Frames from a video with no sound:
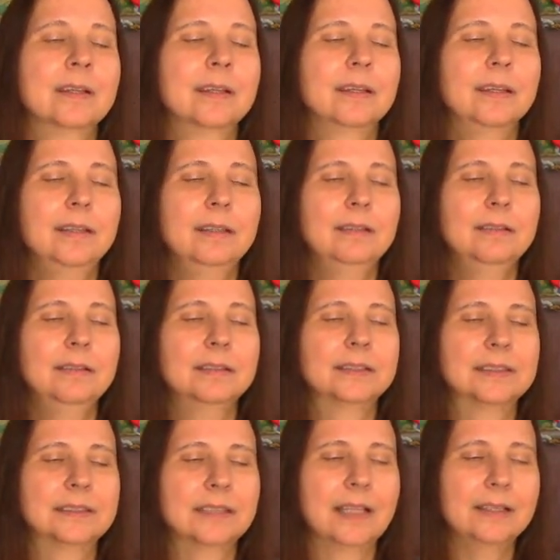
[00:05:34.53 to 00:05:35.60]
in this
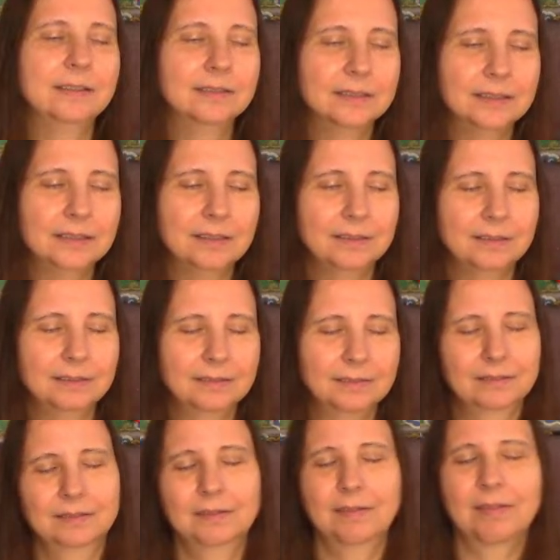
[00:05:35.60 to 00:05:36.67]
cycling
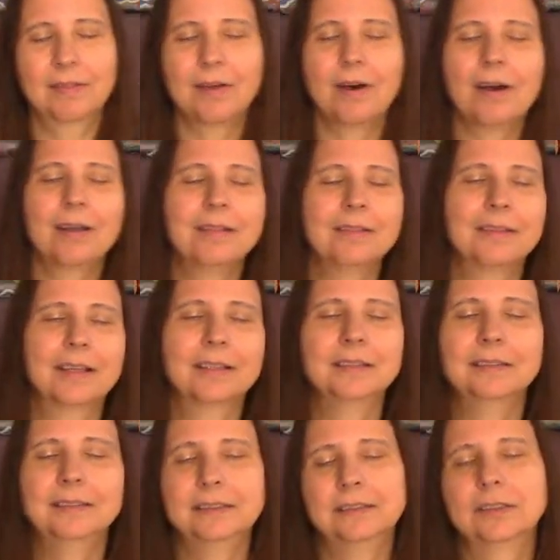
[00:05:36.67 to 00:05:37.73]
thought that
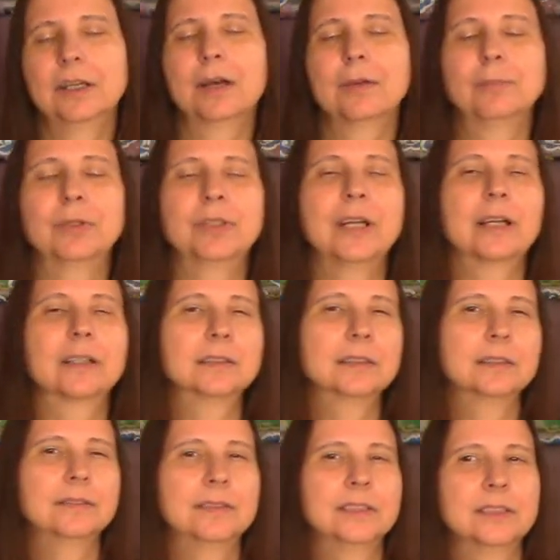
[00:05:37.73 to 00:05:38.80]
is not
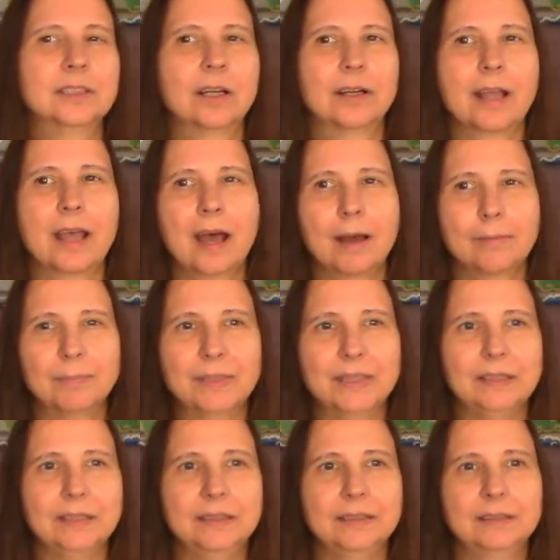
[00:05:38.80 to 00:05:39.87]
productive, it's not
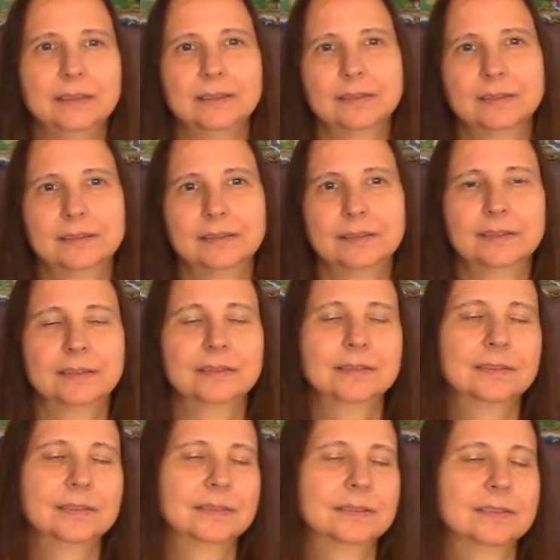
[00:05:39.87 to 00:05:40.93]
happy,
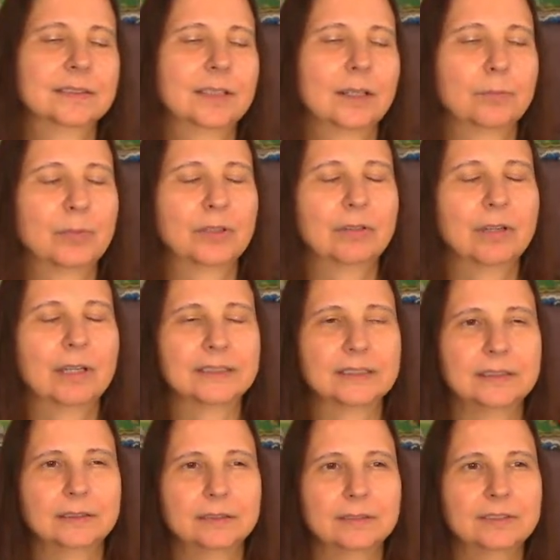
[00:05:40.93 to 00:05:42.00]
it's not
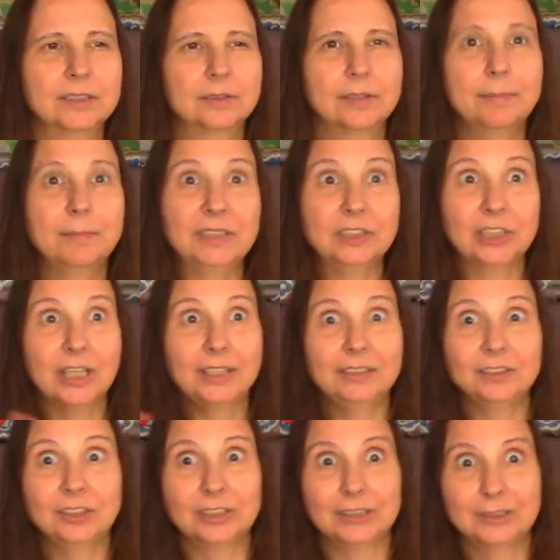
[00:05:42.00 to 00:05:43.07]
progressive, so let me
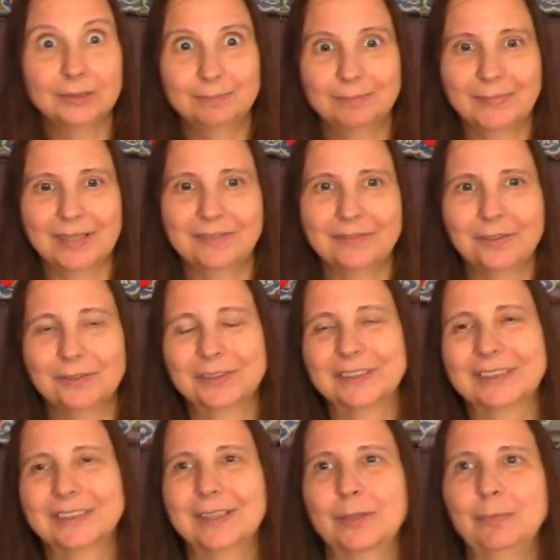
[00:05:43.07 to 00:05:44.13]
change it by
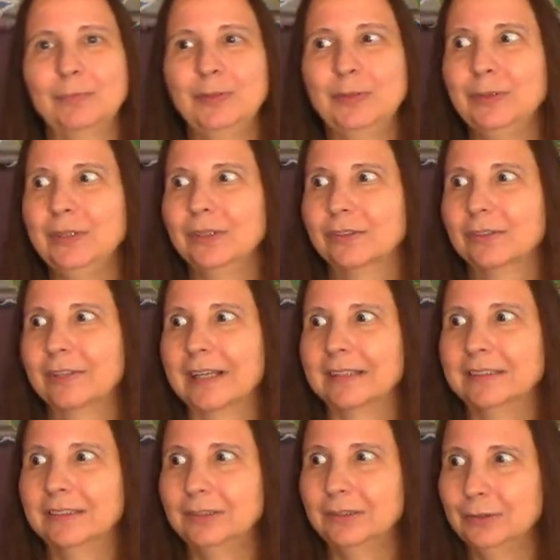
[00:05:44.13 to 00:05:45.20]
focusing on beauty or
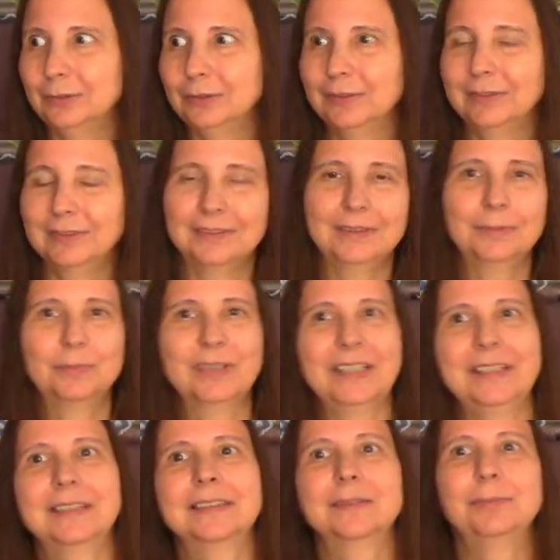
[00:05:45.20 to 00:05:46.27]
gratitude. And you
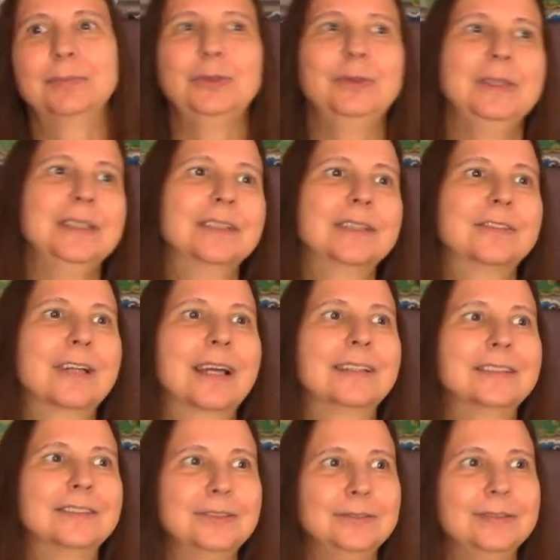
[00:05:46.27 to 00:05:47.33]
play this beauty and
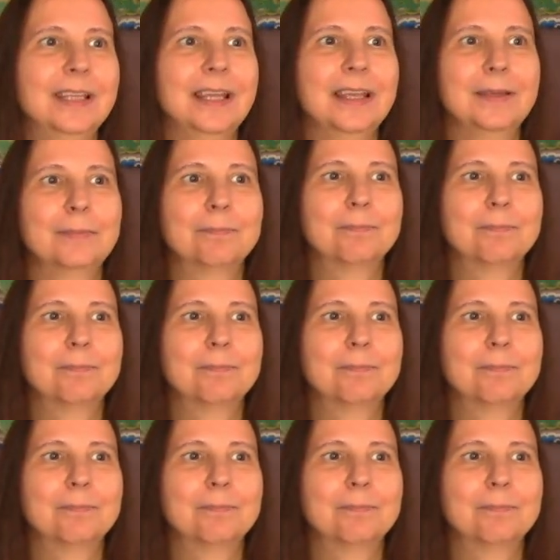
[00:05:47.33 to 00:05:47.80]
gratitude game